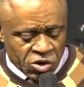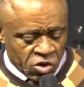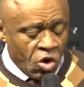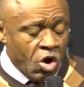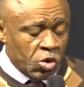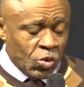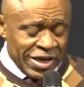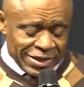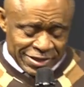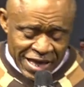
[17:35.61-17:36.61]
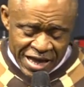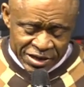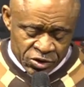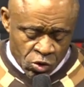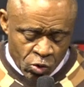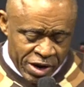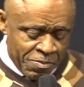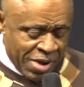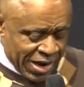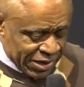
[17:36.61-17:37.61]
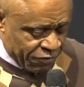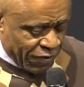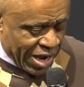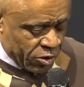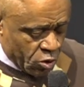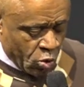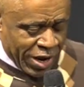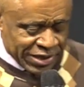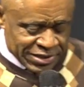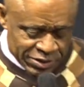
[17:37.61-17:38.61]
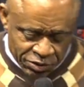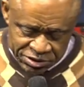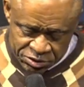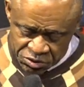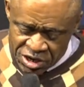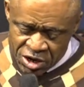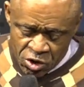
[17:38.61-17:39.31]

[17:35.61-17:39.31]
Lord, we thank you. We magnify you. We exalt you.